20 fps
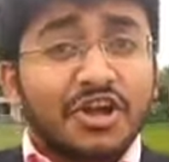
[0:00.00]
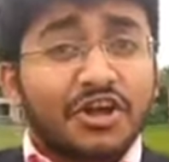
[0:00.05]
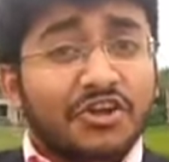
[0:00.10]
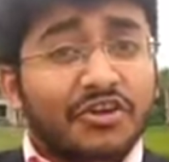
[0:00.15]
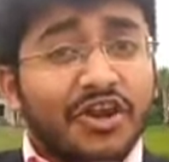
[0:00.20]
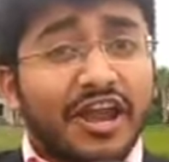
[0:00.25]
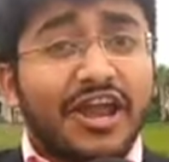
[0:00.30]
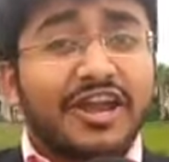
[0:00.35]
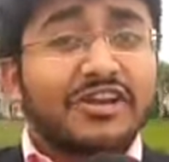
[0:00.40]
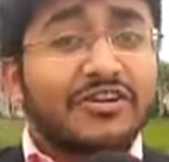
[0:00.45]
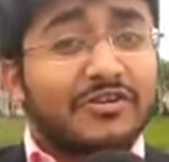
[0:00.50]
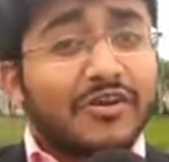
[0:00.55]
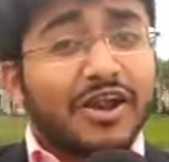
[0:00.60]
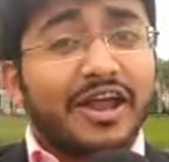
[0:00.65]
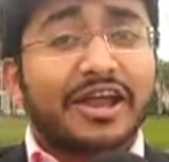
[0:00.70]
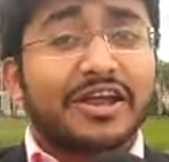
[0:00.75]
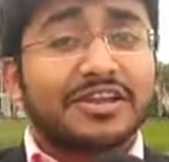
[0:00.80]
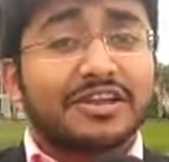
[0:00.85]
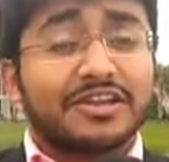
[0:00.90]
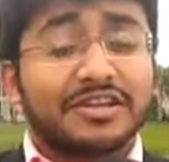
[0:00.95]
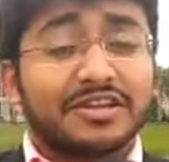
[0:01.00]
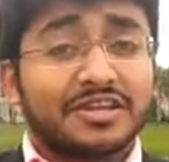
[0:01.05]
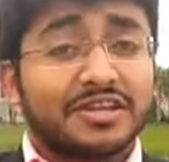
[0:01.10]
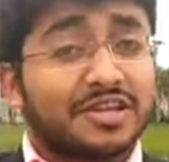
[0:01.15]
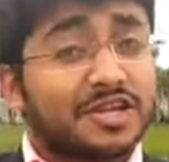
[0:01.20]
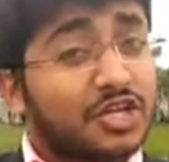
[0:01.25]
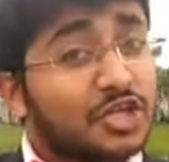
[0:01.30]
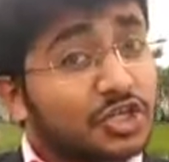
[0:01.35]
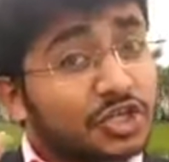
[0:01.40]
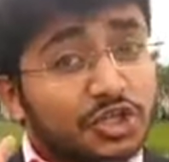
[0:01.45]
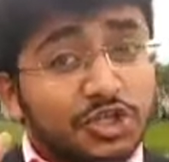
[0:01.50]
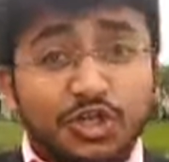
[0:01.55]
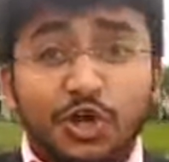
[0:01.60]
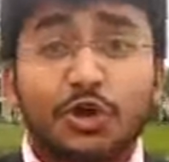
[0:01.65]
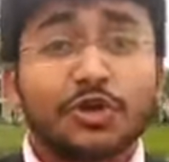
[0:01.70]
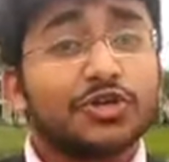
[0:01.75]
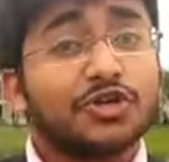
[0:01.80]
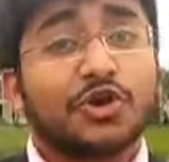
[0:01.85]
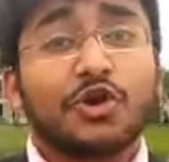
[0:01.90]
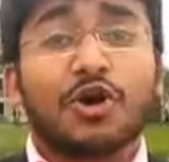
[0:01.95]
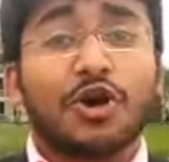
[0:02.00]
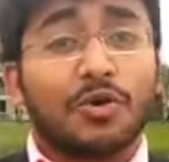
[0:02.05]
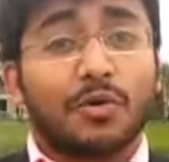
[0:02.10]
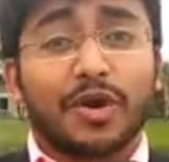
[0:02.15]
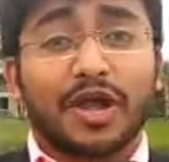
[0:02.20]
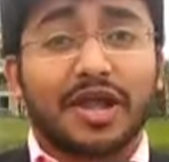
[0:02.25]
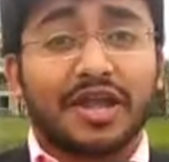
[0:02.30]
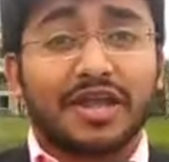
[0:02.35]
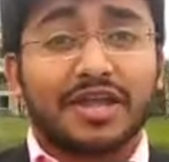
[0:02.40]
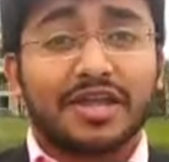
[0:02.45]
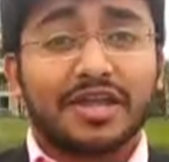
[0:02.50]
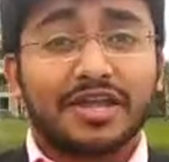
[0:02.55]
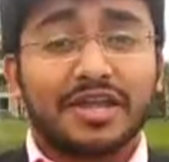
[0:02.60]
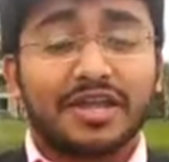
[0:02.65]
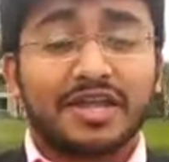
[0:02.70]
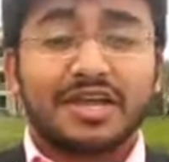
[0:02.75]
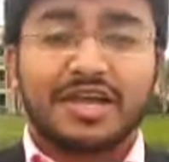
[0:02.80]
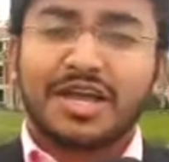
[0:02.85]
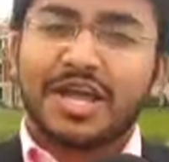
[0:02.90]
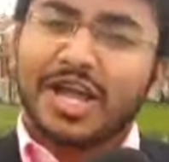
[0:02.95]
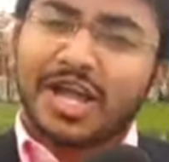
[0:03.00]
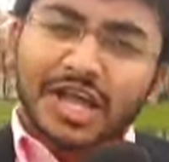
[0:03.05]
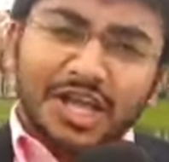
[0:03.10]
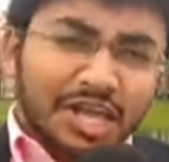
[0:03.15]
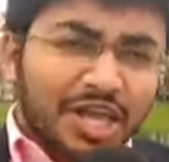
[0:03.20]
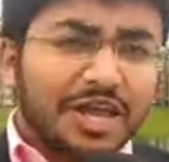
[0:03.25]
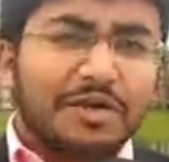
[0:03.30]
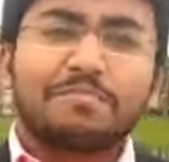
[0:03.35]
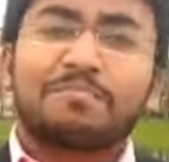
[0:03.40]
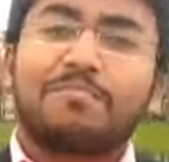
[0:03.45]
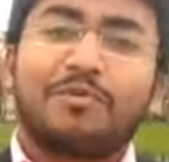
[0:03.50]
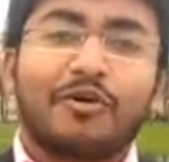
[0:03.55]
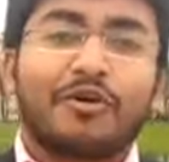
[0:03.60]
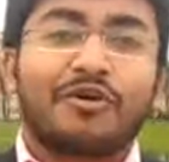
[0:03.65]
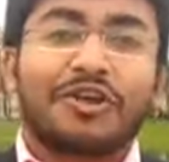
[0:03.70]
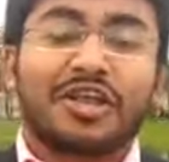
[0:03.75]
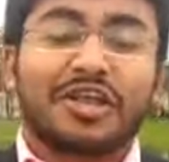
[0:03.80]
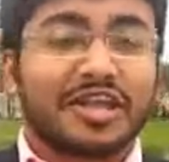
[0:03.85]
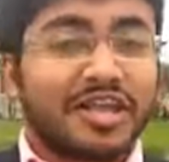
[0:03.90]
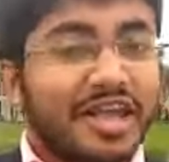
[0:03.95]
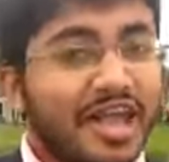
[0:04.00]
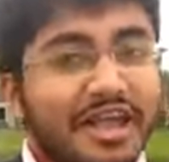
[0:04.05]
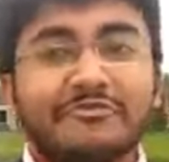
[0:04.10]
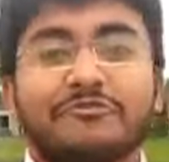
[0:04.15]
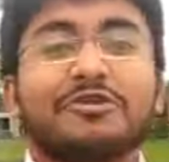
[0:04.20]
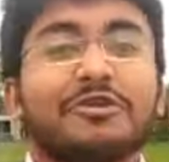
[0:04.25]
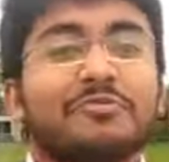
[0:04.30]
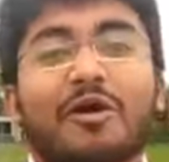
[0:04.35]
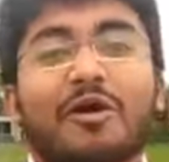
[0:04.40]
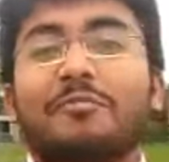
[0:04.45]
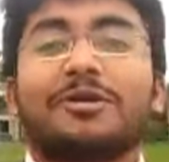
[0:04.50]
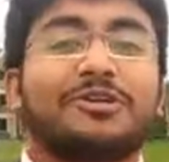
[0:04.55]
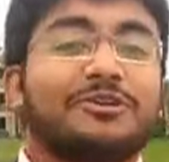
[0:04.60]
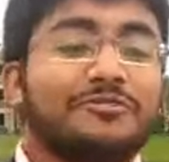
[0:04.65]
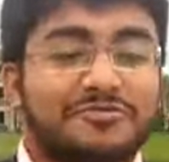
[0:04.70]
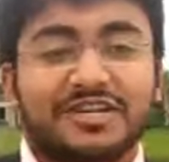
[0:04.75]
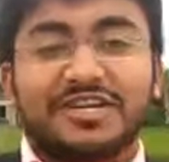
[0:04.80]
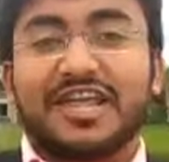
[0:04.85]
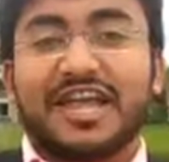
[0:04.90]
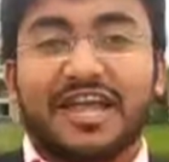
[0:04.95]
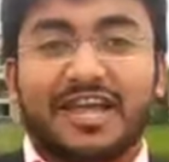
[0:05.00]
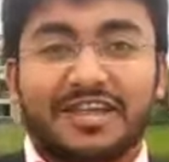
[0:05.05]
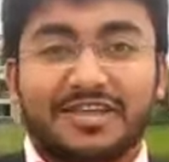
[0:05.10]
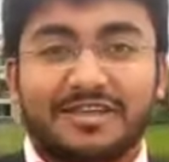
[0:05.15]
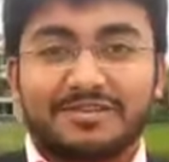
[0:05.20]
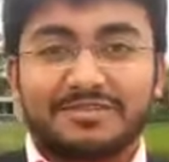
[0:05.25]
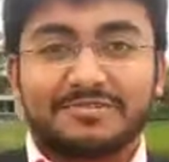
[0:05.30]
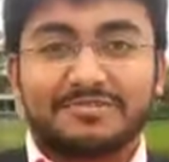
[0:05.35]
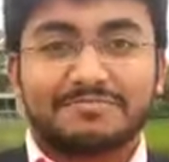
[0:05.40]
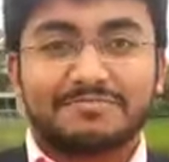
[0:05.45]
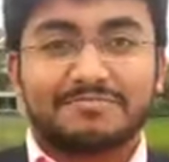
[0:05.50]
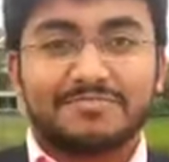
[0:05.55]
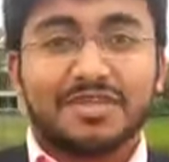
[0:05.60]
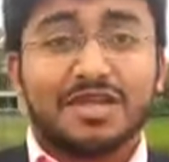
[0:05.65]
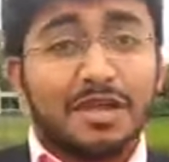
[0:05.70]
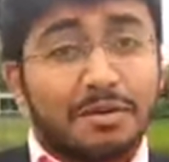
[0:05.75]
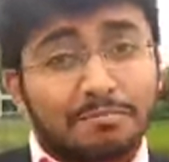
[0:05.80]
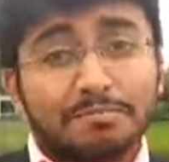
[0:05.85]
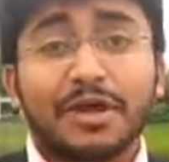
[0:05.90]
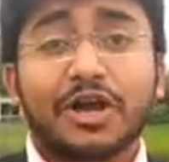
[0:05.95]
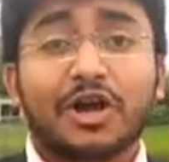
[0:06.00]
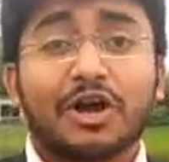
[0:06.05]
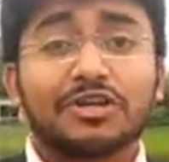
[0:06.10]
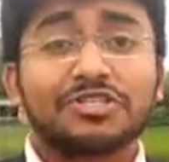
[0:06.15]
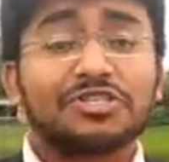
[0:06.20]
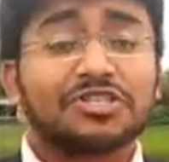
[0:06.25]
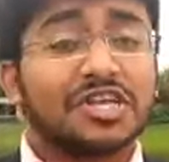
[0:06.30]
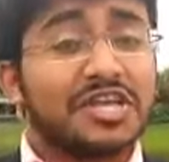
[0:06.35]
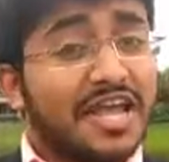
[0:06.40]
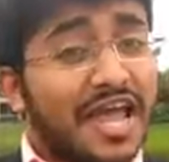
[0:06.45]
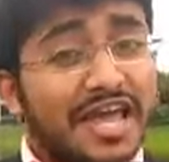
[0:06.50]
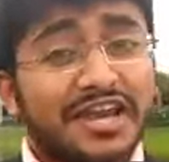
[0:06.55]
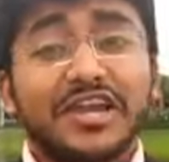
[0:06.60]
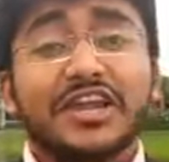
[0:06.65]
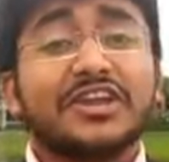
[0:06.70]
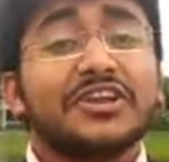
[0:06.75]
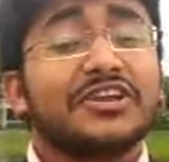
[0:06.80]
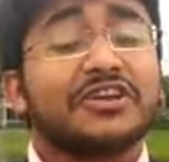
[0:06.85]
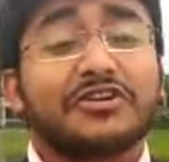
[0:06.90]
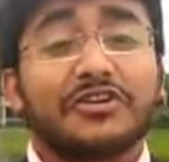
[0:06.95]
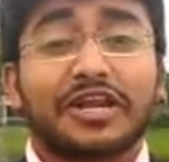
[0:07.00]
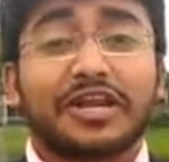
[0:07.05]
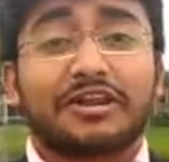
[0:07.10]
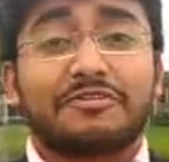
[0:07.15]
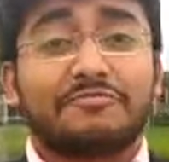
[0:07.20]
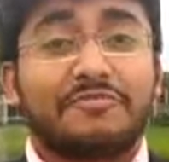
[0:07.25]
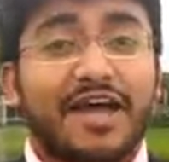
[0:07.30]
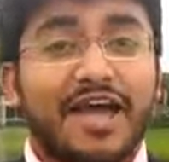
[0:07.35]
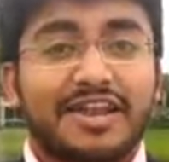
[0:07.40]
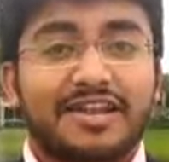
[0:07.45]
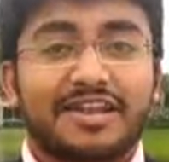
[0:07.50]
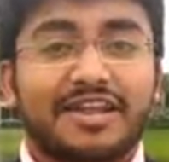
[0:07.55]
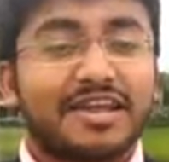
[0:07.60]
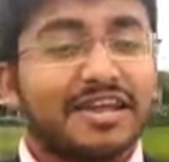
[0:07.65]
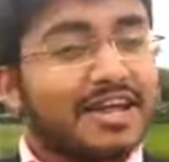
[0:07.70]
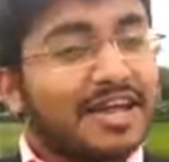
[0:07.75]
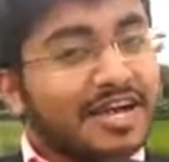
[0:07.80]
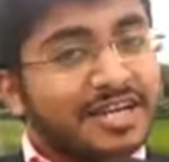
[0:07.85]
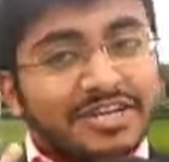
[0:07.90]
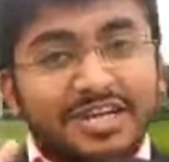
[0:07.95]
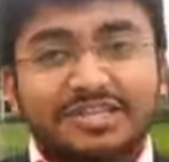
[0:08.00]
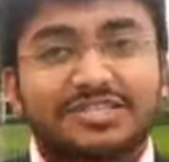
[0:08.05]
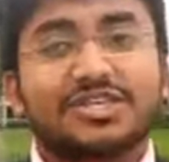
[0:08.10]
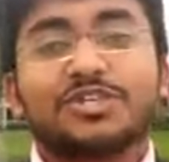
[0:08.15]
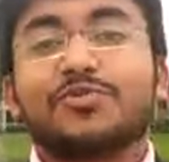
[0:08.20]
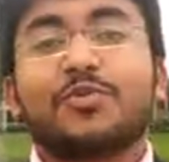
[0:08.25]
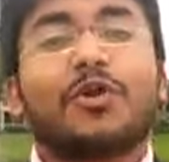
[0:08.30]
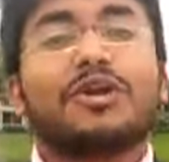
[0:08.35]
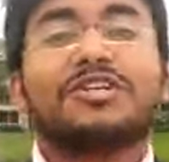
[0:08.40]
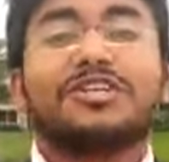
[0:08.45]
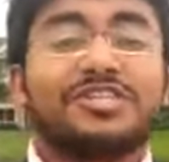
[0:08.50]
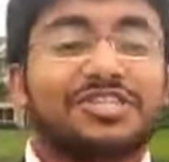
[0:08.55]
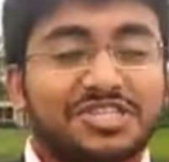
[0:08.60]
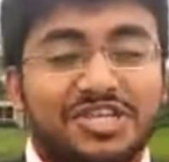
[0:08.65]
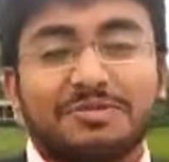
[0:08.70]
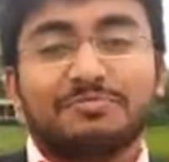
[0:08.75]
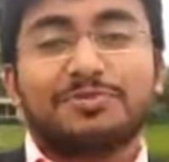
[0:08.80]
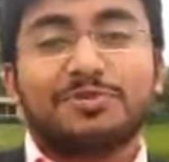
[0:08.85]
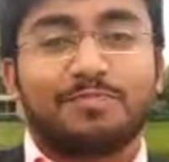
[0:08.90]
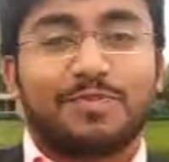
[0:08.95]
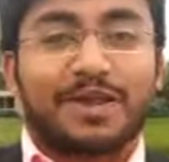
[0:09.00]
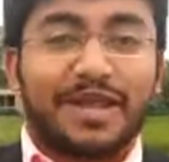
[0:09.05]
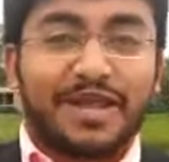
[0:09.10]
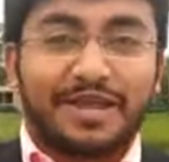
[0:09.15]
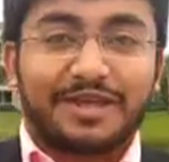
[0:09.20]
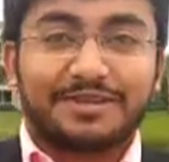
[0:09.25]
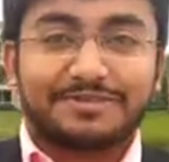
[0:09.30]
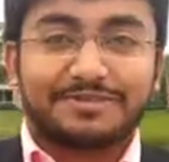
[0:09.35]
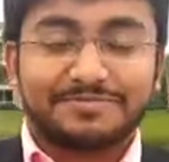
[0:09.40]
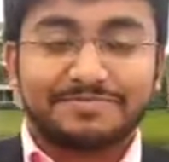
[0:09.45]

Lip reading: Rain, rain, don't go away. Keep pouring every moment of the day. Because an Indian cricket fan doesn't want his team to play.